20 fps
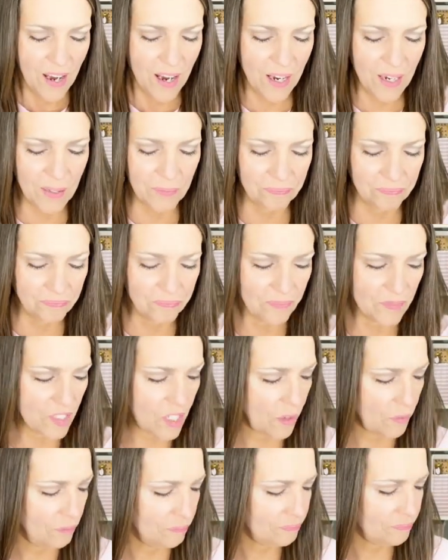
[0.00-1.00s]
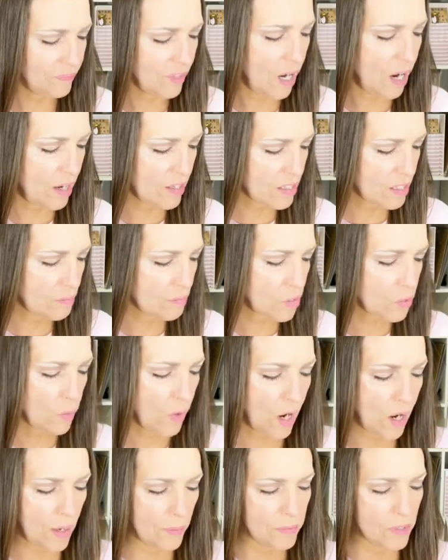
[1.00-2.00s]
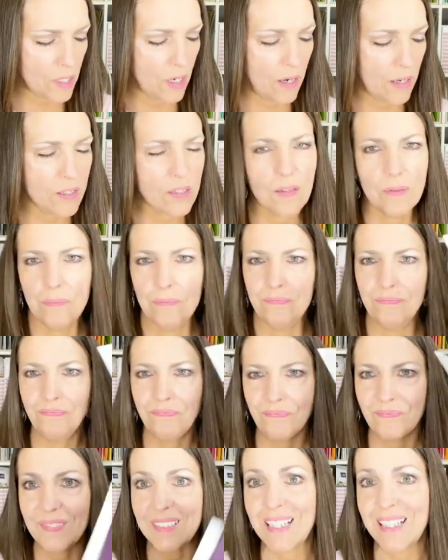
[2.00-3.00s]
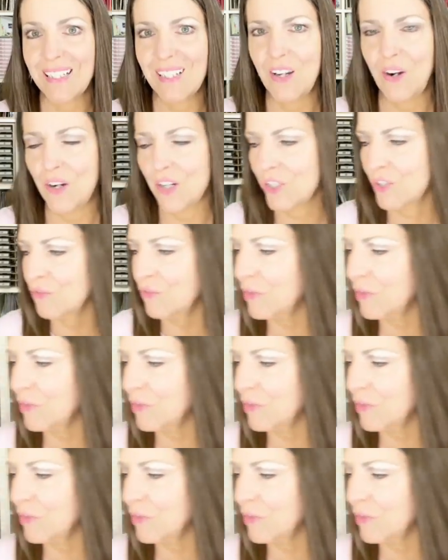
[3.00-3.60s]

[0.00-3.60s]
Um, so awesome swaps, awesome cards